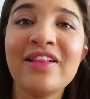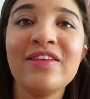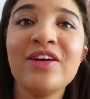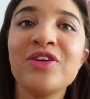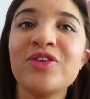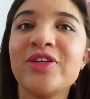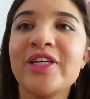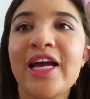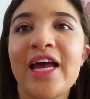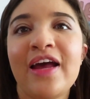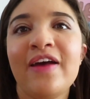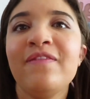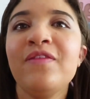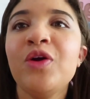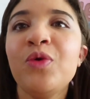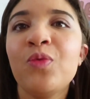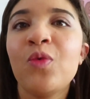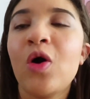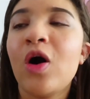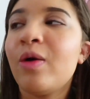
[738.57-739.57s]
literally
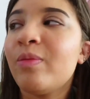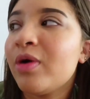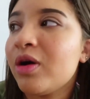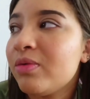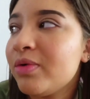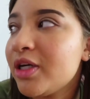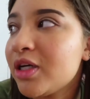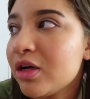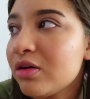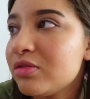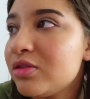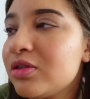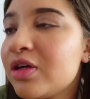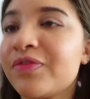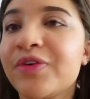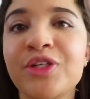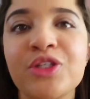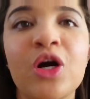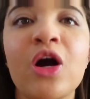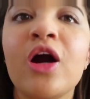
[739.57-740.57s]
every Walmart we go to,
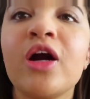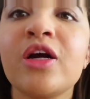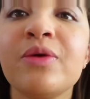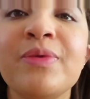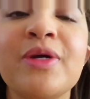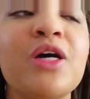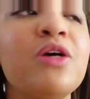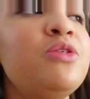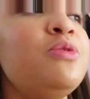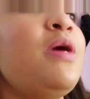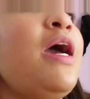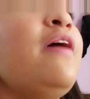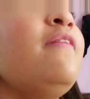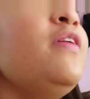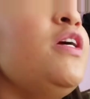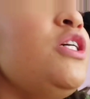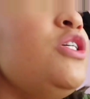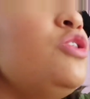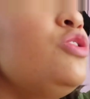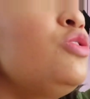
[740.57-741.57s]
every Target we go to,
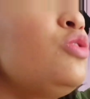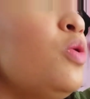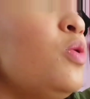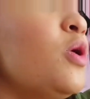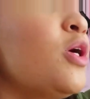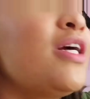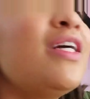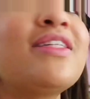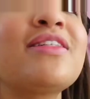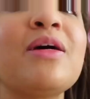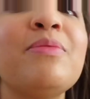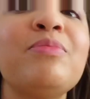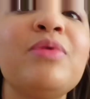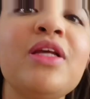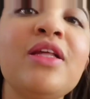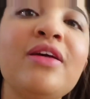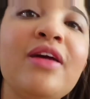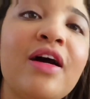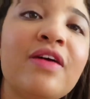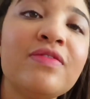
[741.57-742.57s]
every store is
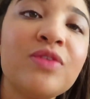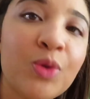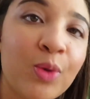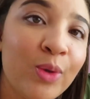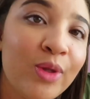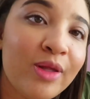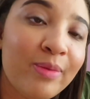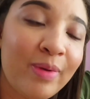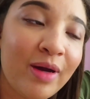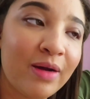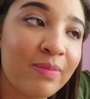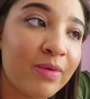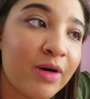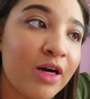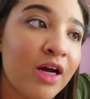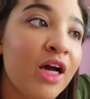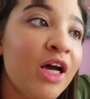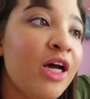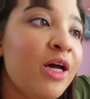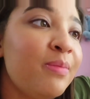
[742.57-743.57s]
completely out of toilet
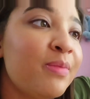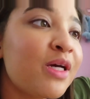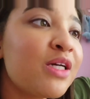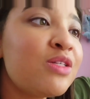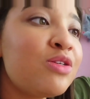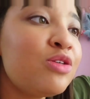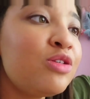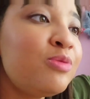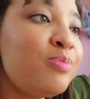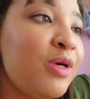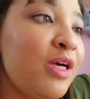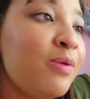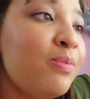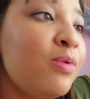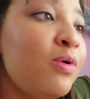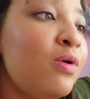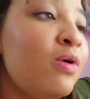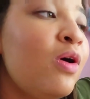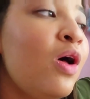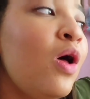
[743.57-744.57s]
paper because those
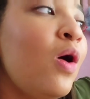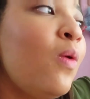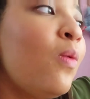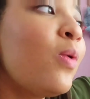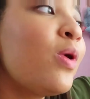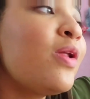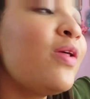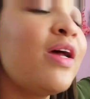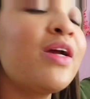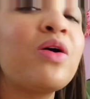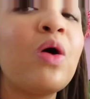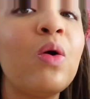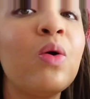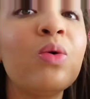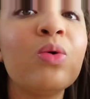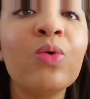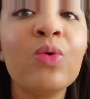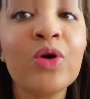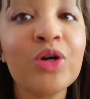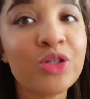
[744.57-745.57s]
people want to like
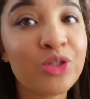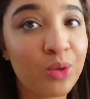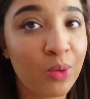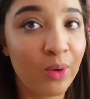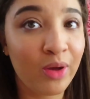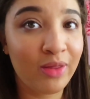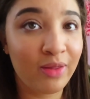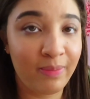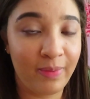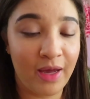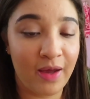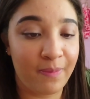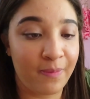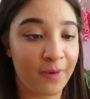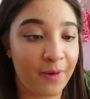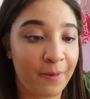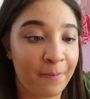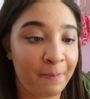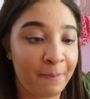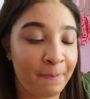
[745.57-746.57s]
hoard toilet
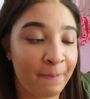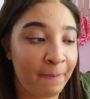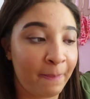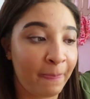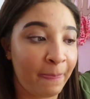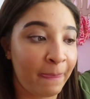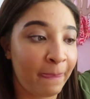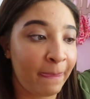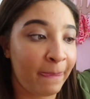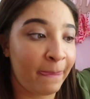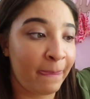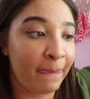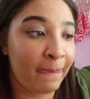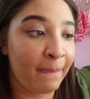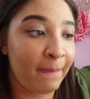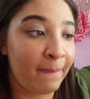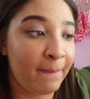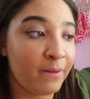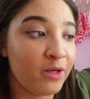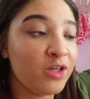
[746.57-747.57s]
paper.
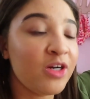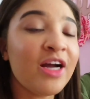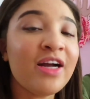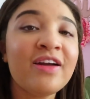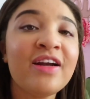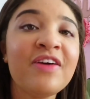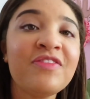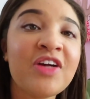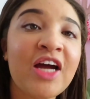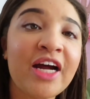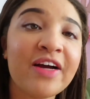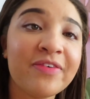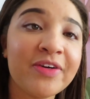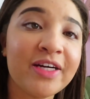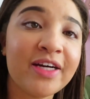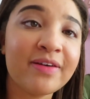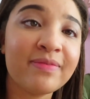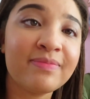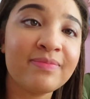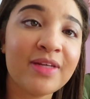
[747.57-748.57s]
You're not gonna have
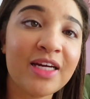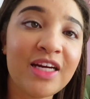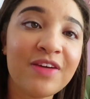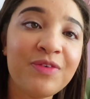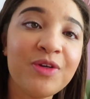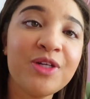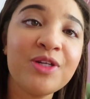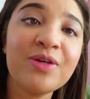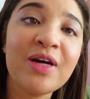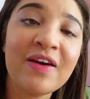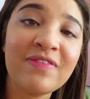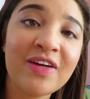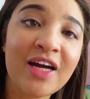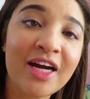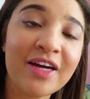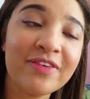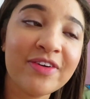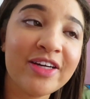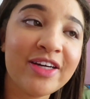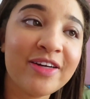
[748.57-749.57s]
diarrhea. And if you do have
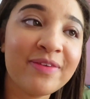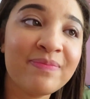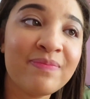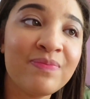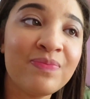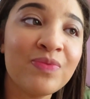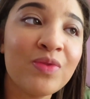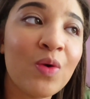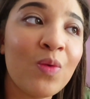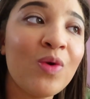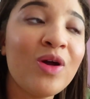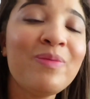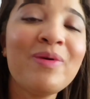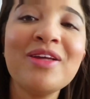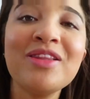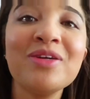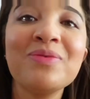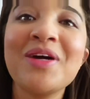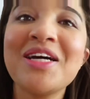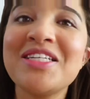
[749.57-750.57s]
diarrhea, what
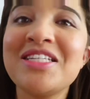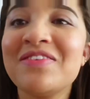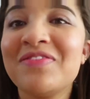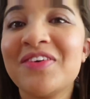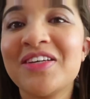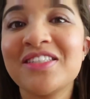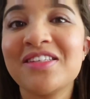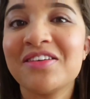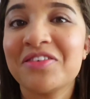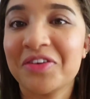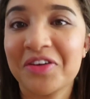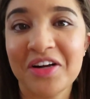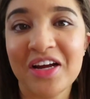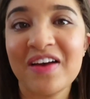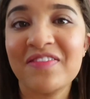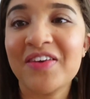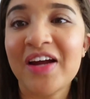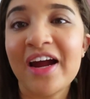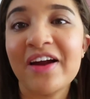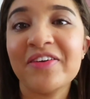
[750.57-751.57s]
about the rest of us who are gonna
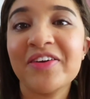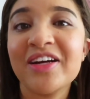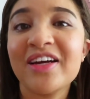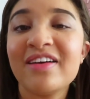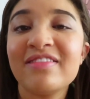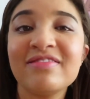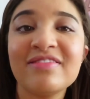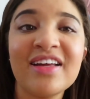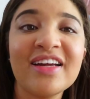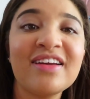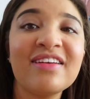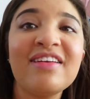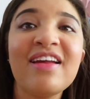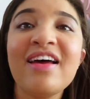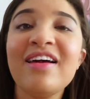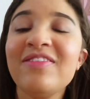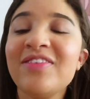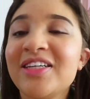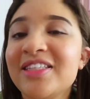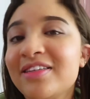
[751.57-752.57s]
have diarrhea? Like
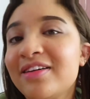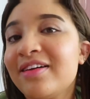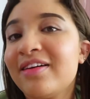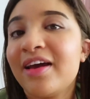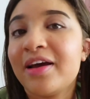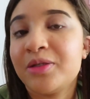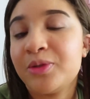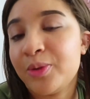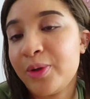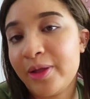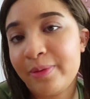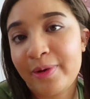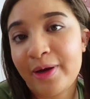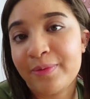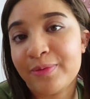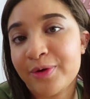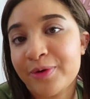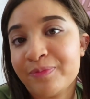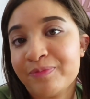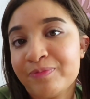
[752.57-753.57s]
none of us can get toilet
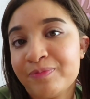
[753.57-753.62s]
paper.